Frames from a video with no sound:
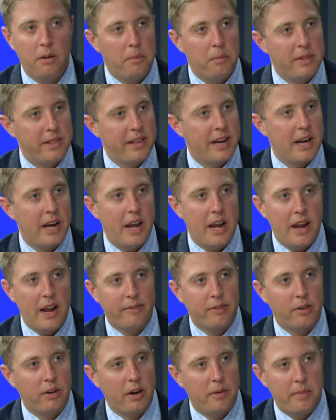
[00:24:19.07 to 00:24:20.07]
but they
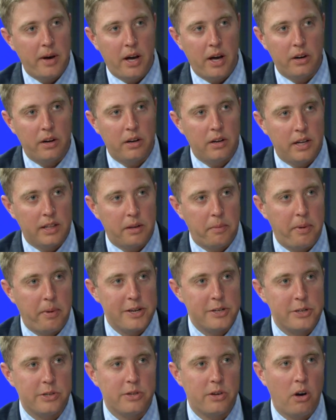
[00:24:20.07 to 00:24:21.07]
never come out at the
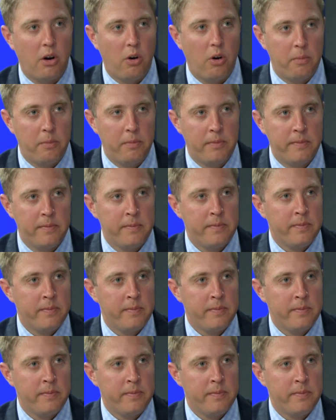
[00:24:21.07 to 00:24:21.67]
patient's home.